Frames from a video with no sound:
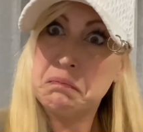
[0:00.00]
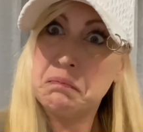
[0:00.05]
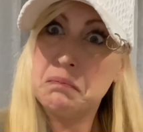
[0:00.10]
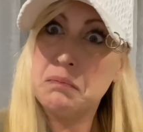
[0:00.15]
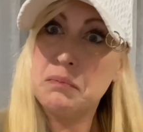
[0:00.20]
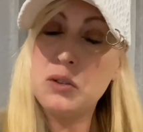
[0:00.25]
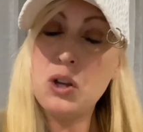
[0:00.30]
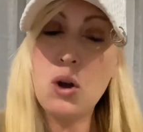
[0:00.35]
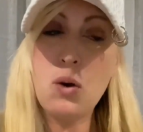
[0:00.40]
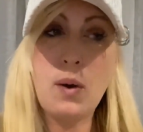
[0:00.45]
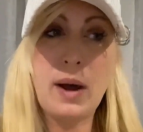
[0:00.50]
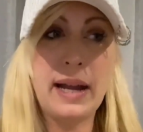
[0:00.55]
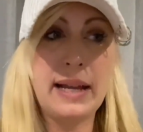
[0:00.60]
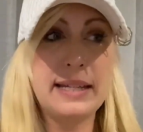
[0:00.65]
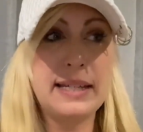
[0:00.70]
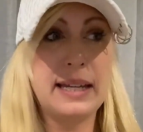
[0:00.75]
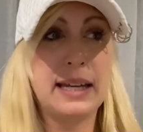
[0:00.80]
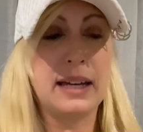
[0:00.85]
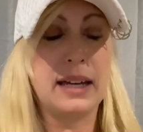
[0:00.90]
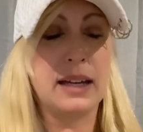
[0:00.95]
No
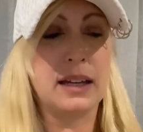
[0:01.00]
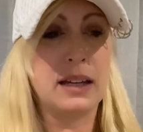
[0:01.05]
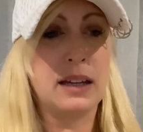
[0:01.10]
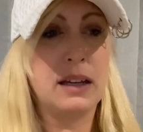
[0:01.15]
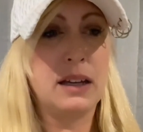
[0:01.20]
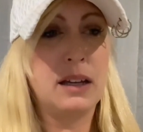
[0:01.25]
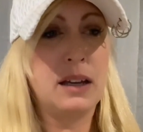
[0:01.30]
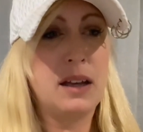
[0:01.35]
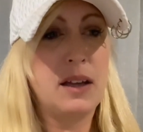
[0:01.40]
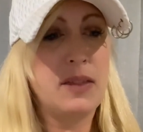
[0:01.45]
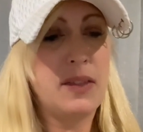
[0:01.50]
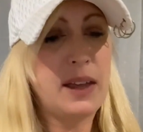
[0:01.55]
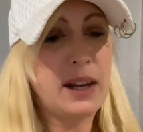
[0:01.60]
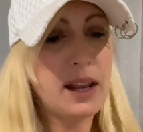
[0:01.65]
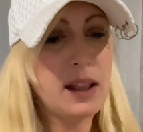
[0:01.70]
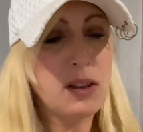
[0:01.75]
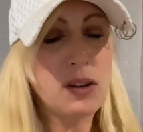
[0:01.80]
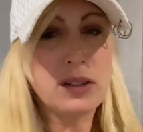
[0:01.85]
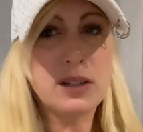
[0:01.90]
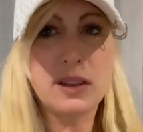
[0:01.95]
idea. Then
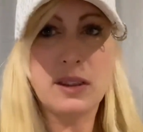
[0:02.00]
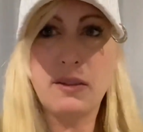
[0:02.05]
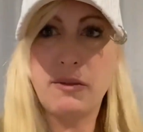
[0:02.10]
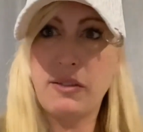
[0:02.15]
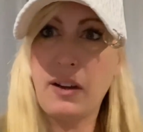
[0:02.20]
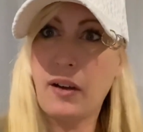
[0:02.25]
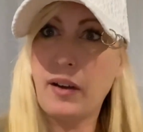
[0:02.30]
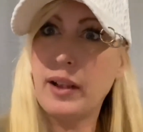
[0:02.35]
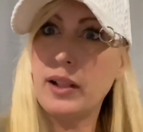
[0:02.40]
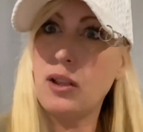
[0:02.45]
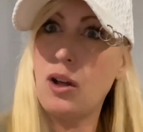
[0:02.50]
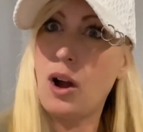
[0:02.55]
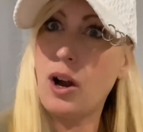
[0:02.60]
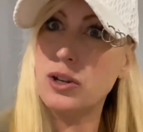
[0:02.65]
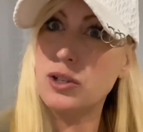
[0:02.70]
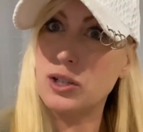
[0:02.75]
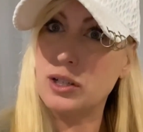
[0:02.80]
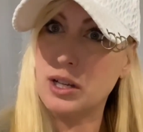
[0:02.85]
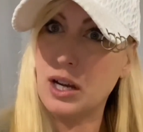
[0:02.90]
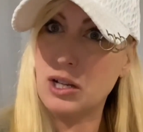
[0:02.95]
I looked at the very
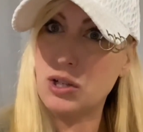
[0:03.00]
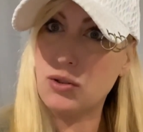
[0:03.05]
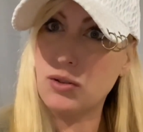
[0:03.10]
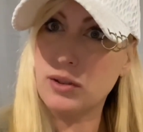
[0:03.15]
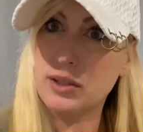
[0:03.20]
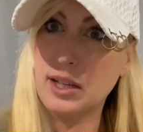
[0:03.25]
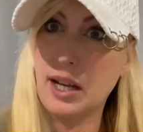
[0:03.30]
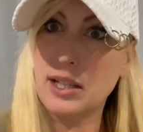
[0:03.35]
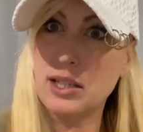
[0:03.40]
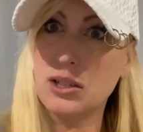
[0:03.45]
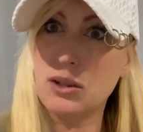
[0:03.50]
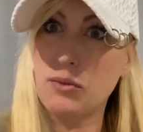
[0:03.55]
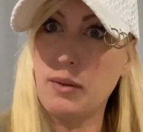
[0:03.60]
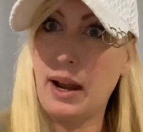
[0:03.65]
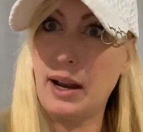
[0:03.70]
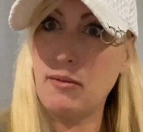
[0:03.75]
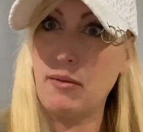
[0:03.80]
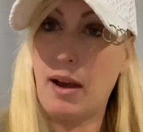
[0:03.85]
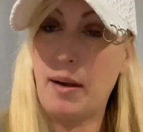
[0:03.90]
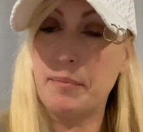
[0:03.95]
large industrial-sized
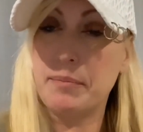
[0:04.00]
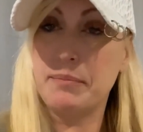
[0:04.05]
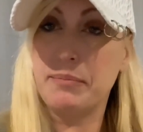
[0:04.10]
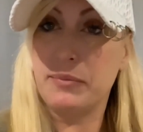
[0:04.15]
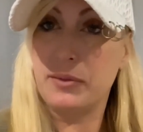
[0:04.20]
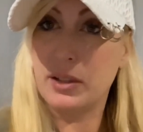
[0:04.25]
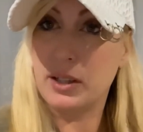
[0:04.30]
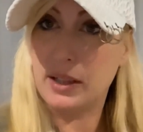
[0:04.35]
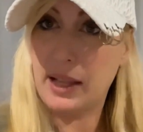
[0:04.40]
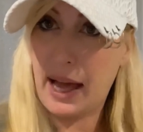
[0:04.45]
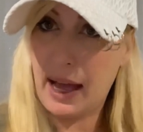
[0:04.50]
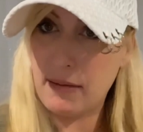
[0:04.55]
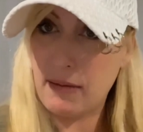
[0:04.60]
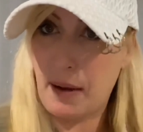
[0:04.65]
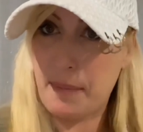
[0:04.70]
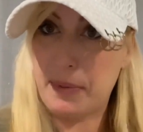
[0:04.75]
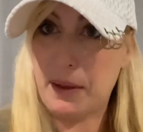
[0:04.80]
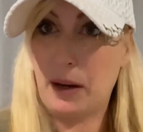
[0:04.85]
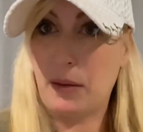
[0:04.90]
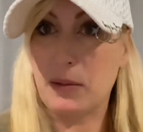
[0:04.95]
Saran Wrap, the Glad
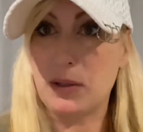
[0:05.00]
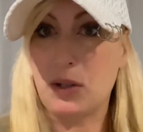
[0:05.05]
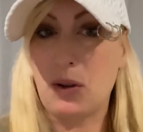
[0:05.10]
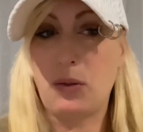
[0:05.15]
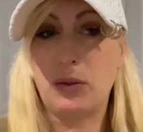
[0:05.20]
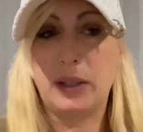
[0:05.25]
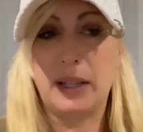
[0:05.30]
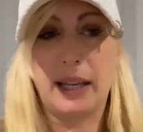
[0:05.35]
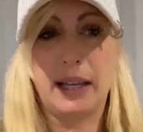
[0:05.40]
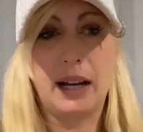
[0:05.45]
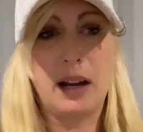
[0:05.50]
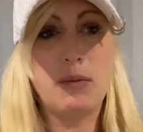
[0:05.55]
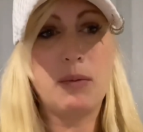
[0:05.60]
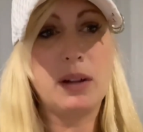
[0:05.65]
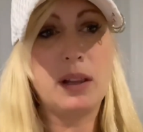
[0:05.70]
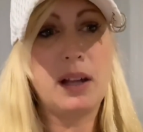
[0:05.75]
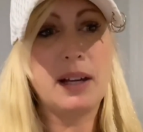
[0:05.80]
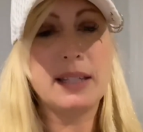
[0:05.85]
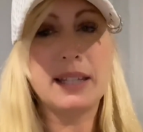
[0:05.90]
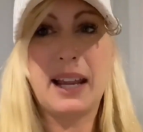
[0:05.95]
Wrap that I was holding, and I
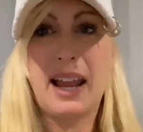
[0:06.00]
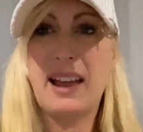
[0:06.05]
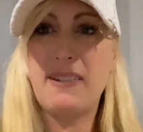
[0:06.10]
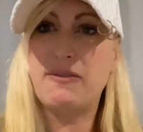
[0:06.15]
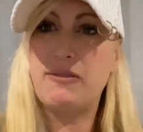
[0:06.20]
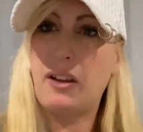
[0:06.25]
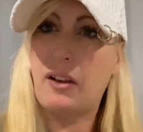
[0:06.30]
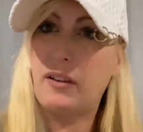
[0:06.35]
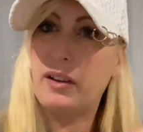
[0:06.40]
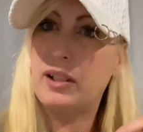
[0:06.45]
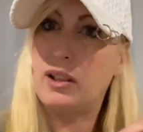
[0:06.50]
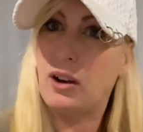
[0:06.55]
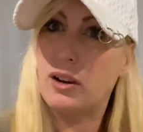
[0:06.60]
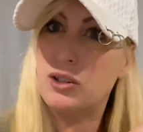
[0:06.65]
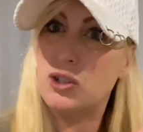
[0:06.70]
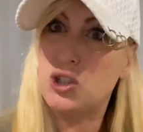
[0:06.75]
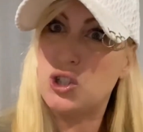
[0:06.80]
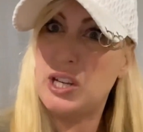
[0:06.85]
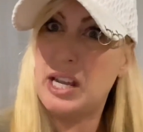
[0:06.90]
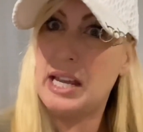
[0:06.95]
realized it had very
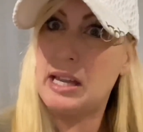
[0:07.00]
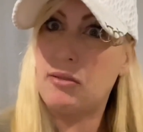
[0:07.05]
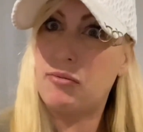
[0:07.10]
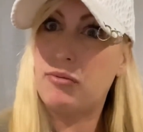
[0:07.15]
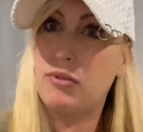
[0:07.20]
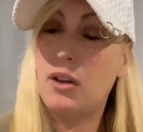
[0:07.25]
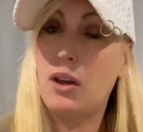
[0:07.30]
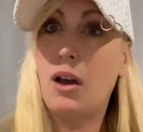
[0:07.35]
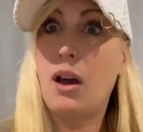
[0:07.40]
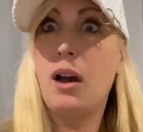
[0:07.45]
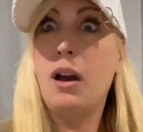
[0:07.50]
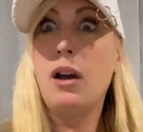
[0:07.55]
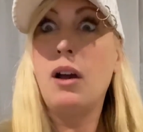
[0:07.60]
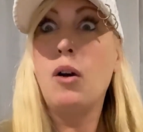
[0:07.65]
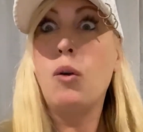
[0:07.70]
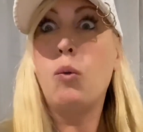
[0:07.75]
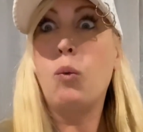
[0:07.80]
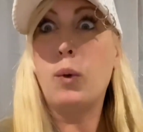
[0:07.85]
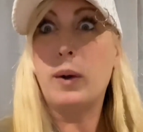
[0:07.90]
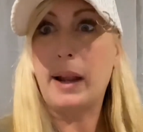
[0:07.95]
large teeth.
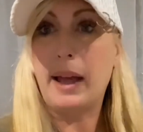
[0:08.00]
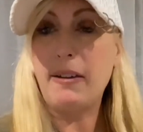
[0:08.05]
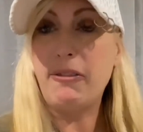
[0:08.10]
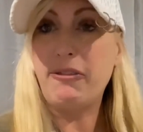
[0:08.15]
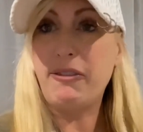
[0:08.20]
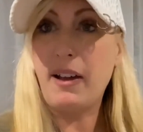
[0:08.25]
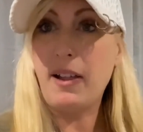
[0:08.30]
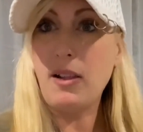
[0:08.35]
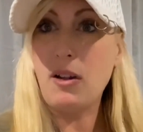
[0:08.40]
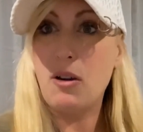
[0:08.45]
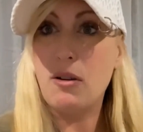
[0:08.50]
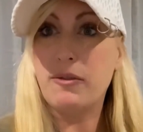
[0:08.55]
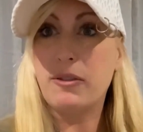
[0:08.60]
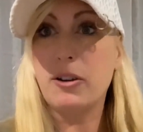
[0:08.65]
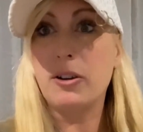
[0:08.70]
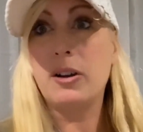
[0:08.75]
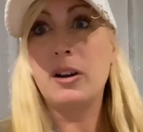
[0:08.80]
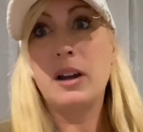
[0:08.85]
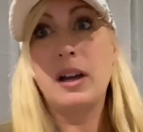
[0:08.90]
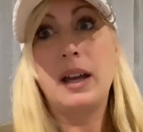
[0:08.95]
When I fell
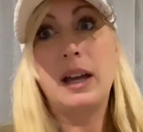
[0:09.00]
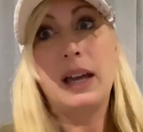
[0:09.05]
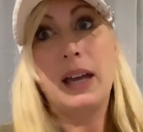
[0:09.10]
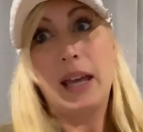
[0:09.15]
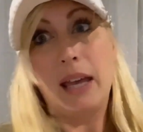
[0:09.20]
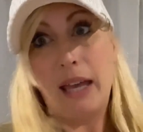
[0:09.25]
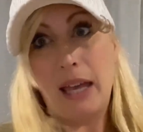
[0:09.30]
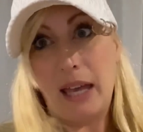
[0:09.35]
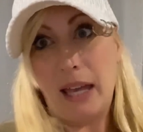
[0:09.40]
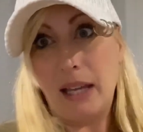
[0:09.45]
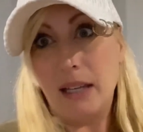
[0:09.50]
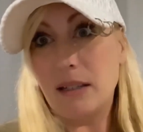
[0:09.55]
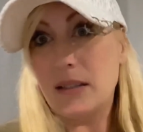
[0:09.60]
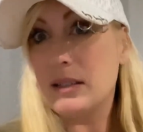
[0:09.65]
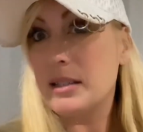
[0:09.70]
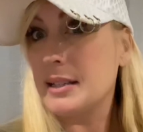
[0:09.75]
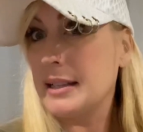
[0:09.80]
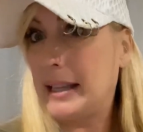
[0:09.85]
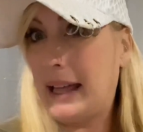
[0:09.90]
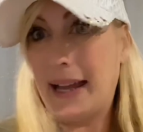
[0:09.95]
over, it
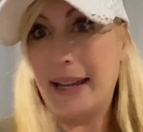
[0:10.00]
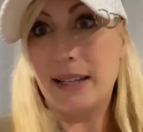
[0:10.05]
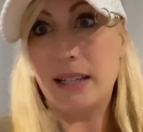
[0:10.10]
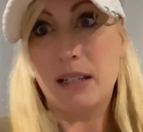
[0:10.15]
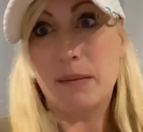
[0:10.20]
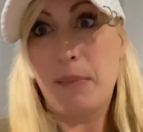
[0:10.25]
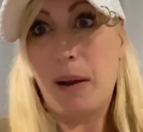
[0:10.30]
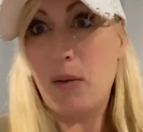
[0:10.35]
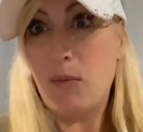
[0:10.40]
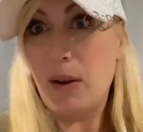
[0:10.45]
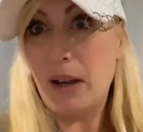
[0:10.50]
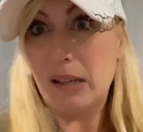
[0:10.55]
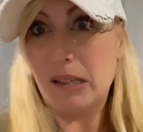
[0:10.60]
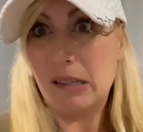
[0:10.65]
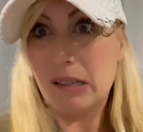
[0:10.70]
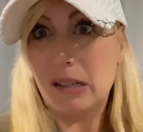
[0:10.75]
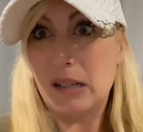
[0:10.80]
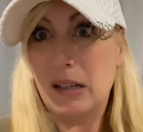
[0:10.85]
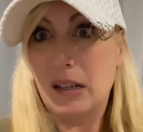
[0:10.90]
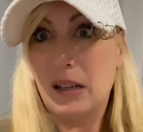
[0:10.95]
sliced my
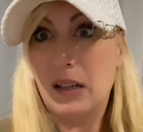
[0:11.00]
wrist.